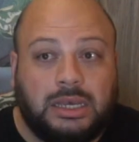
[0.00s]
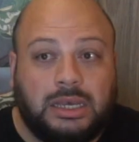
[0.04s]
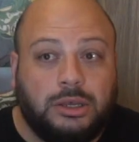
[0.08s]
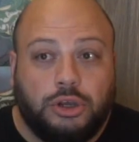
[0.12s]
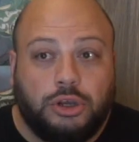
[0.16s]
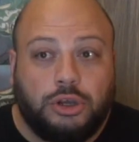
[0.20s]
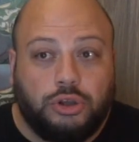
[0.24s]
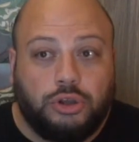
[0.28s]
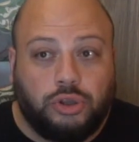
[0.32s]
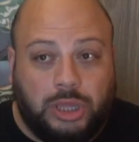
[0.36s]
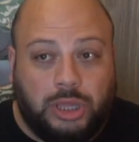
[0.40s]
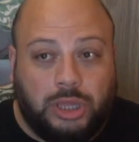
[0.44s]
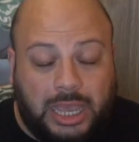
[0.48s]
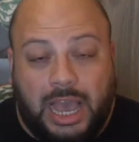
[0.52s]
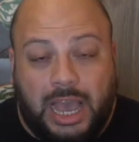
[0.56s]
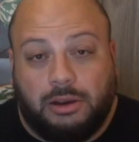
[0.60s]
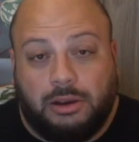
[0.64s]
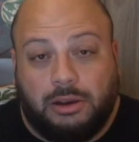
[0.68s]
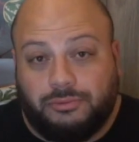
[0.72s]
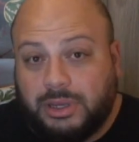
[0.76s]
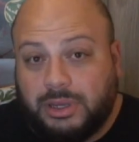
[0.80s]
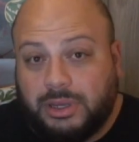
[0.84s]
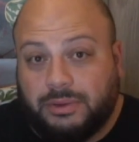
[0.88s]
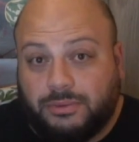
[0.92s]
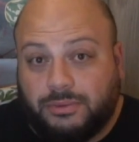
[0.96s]
They
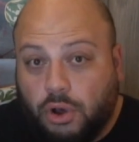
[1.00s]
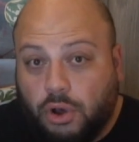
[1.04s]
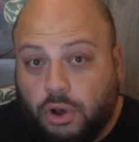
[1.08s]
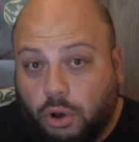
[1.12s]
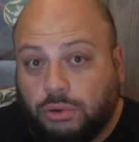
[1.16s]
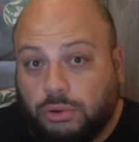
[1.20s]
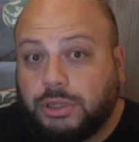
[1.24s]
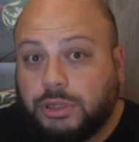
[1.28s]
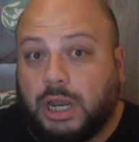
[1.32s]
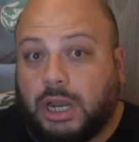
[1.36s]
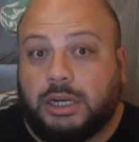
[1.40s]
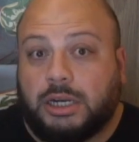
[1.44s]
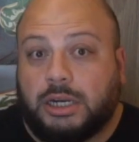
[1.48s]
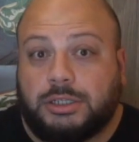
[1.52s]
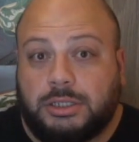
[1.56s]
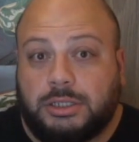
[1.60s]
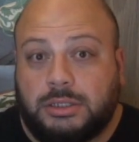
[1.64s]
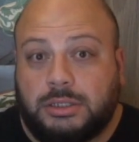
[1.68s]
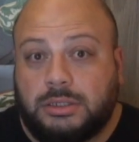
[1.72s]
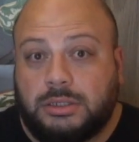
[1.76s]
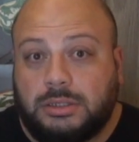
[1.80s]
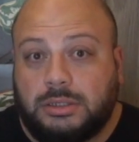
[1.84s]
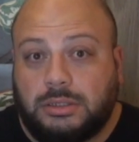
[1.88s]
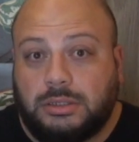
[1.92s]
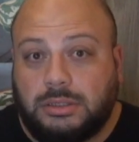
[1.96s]
got rid of cold iron
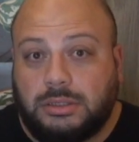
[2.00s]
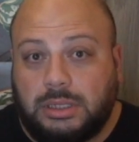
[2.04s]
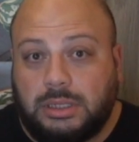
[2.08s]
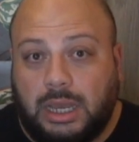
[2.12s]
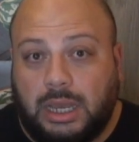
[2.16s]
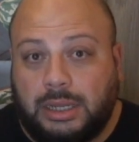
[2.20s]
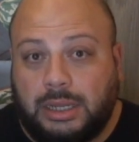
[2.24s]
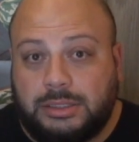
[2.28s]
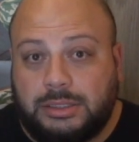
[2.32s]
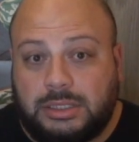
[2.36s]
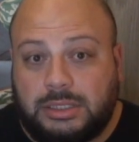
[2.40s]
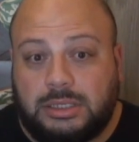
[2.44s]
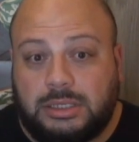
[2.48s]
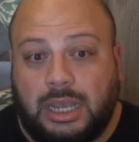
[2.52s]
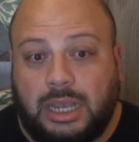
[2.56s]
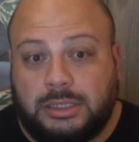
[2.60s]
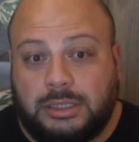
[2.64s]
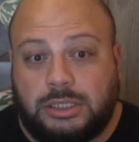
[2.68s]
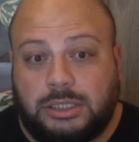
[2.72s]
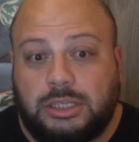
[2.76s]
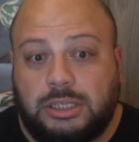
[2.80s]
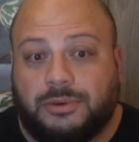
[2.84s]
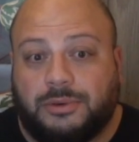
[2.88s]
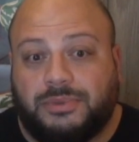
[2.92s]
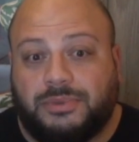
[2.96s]
and
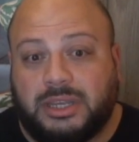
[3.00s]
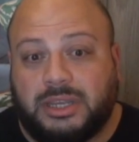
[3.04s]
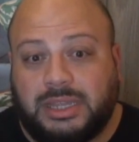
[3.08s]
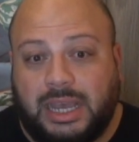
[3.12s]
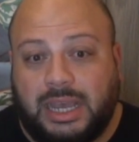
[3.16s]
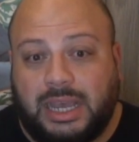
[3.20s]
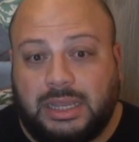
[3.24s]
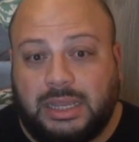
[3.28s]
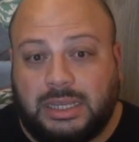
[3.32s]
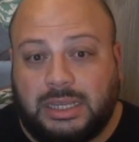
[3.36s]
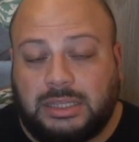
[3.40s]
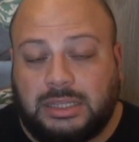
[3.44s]
stuff like that.